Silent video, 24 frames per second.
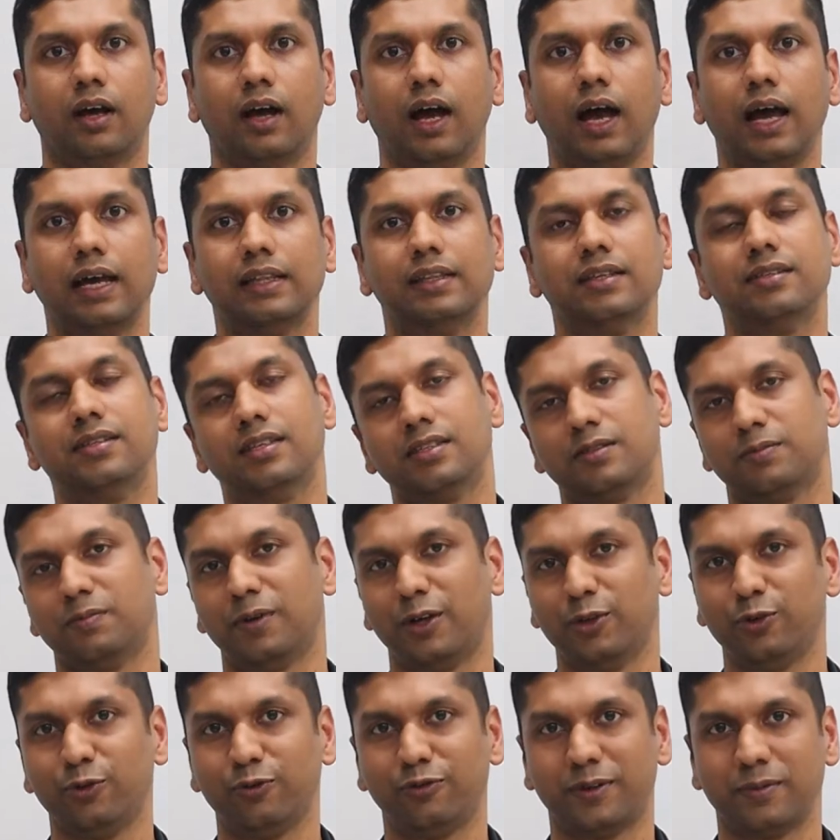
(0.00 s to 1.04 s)
Hi, this is
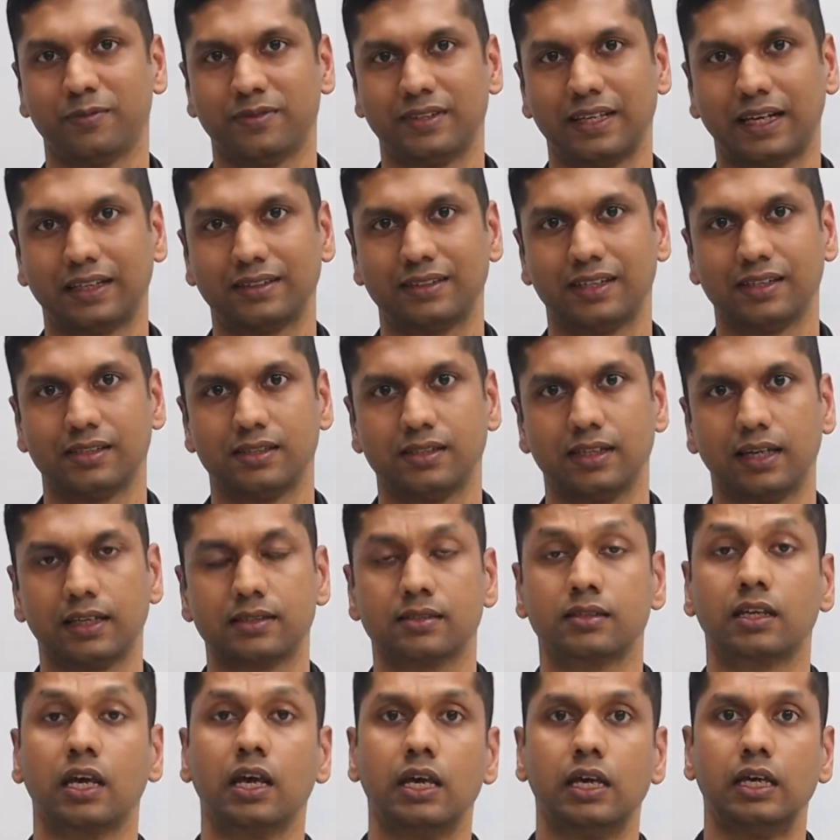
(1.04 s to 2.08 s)
Madhu from Success
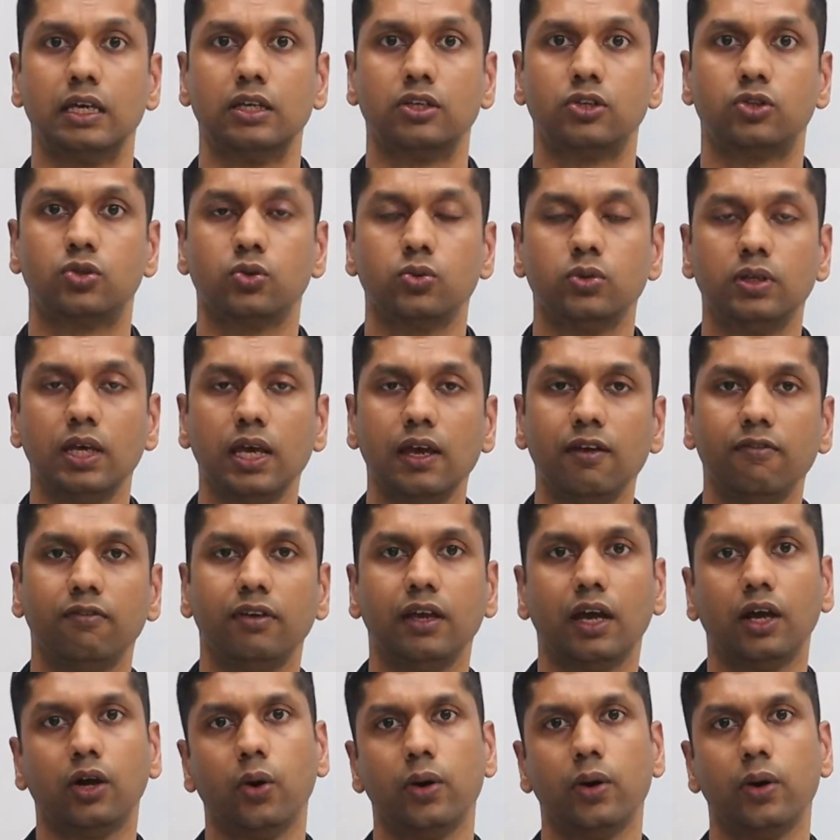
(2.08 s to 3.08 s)
Next. Today we are